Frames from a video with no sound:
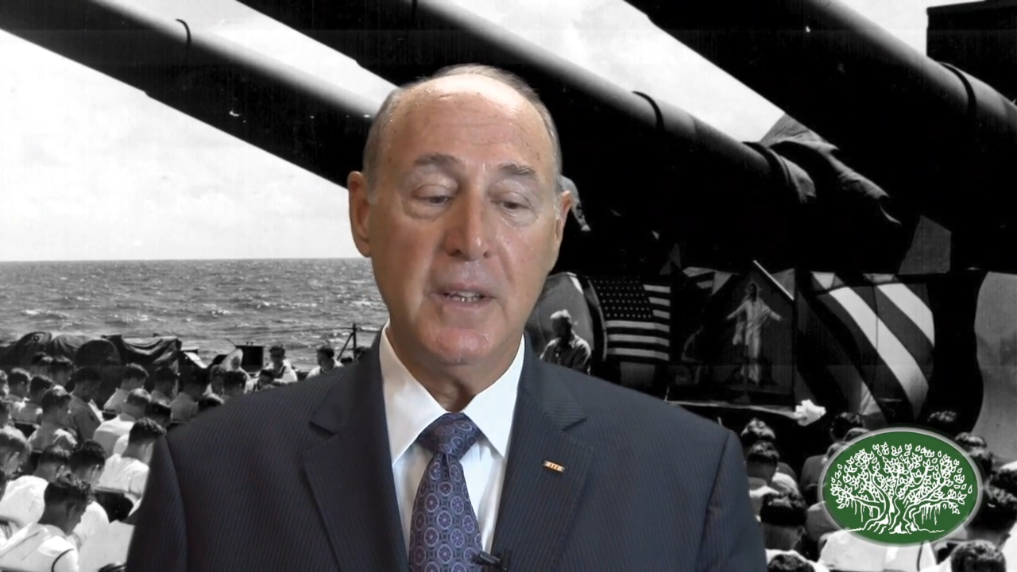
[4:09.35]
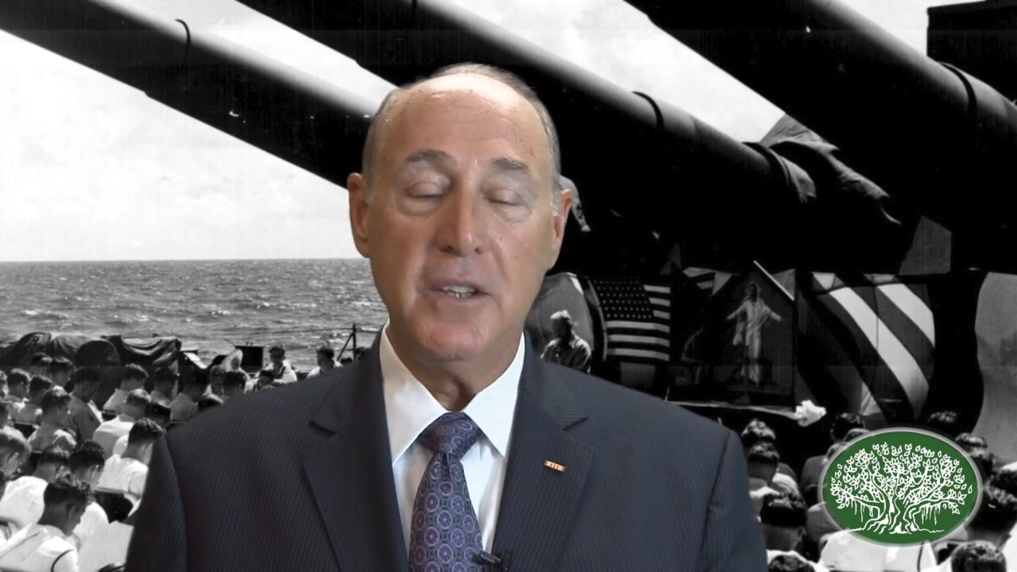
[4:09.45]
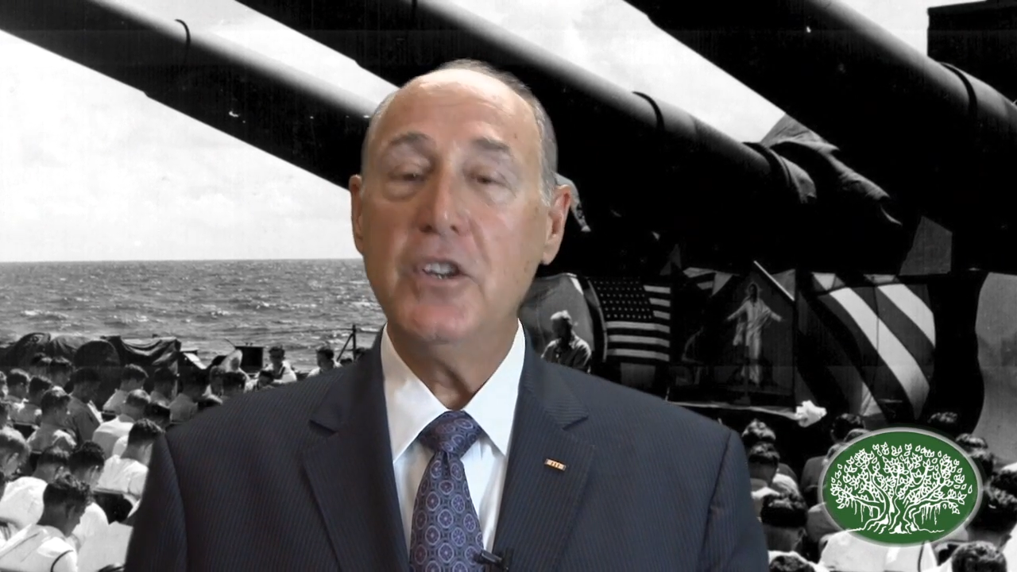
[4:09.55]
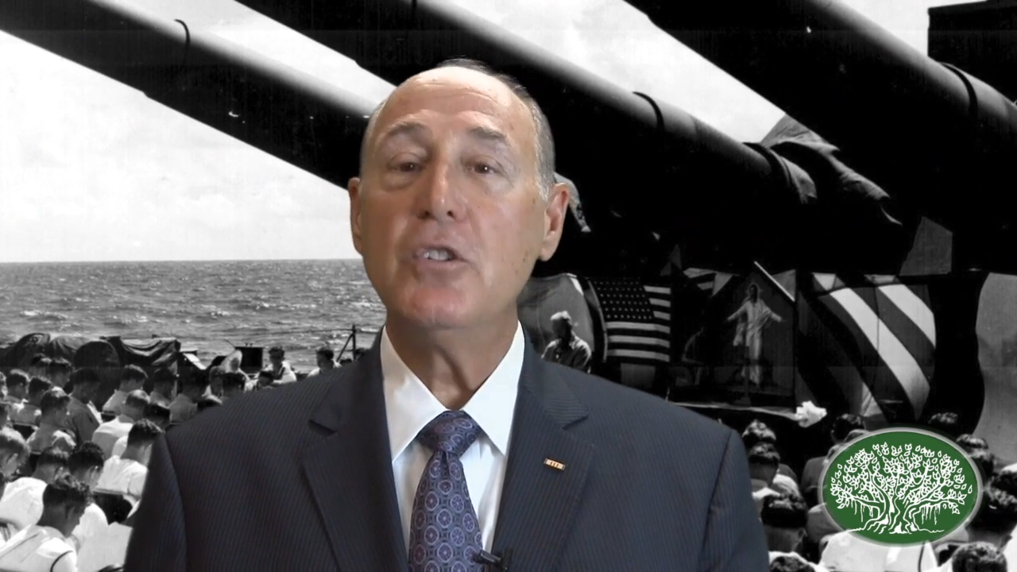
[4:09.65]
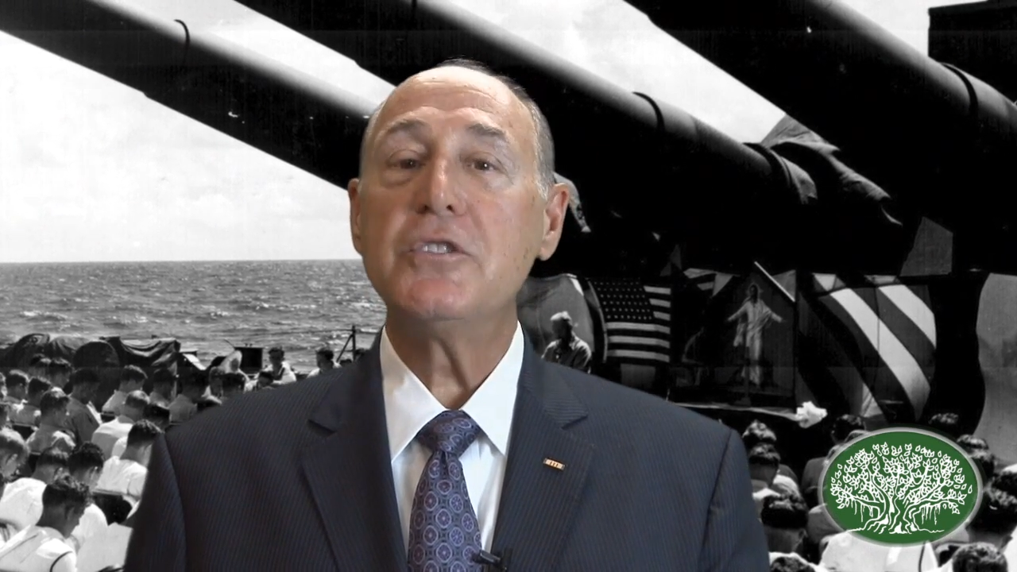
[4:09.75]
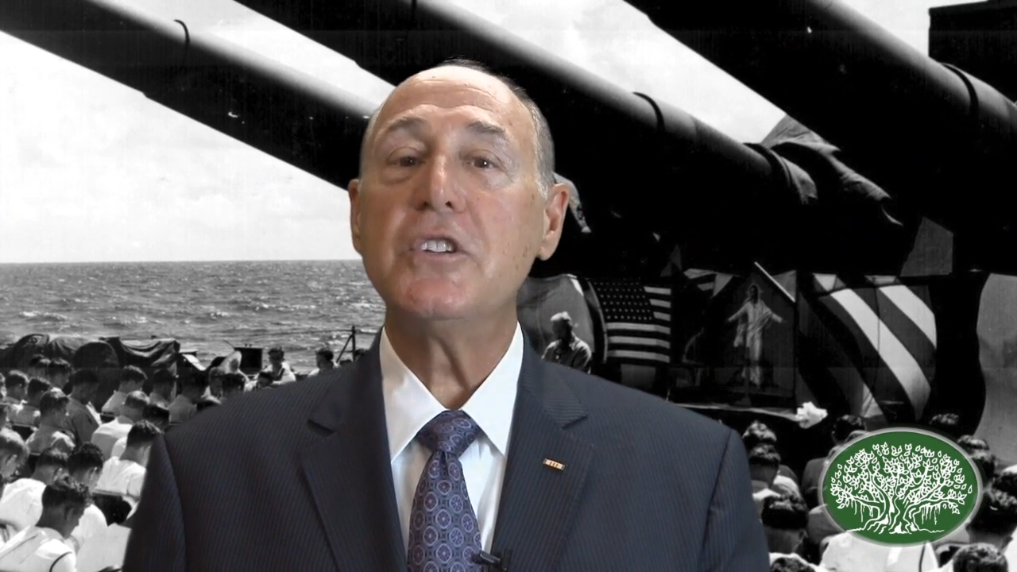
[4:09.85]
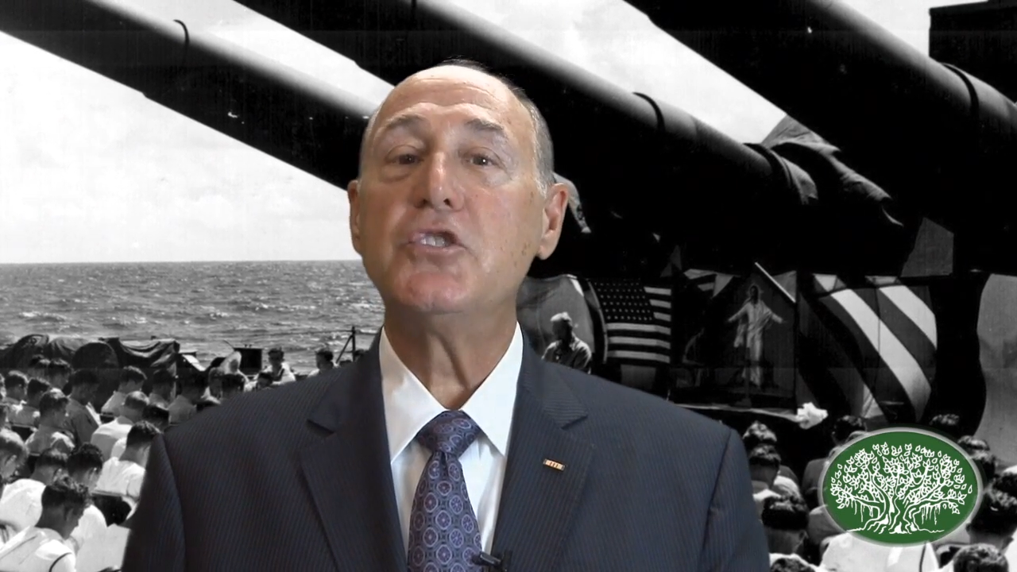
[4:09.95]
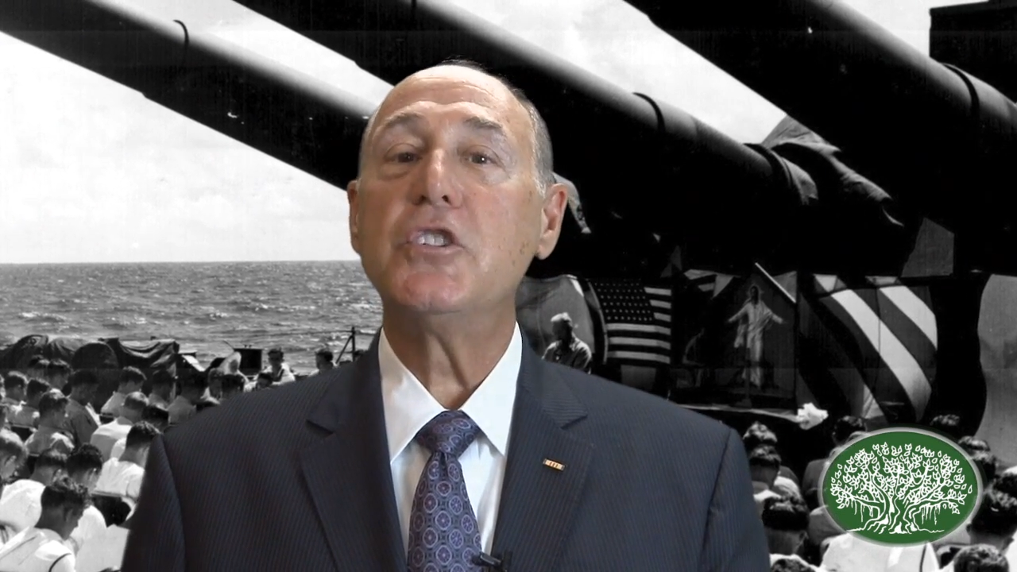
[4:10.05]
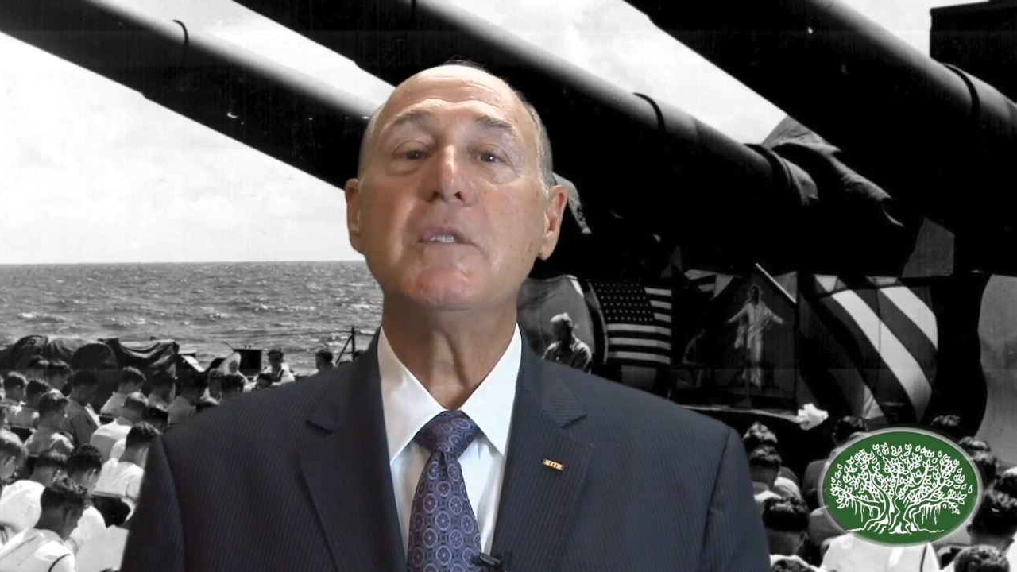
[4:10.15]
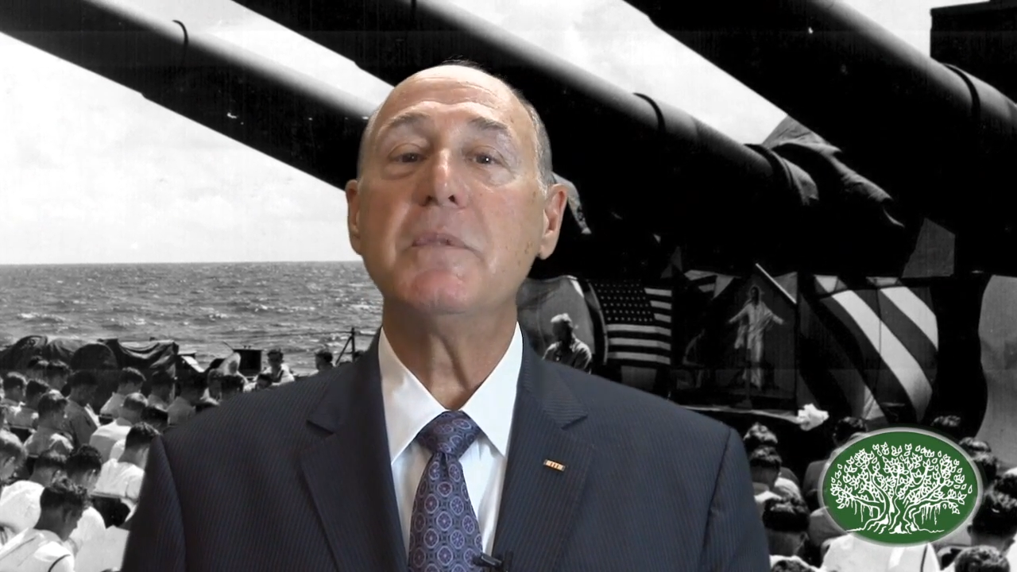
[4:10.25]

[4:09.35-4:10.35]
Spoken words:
Years that should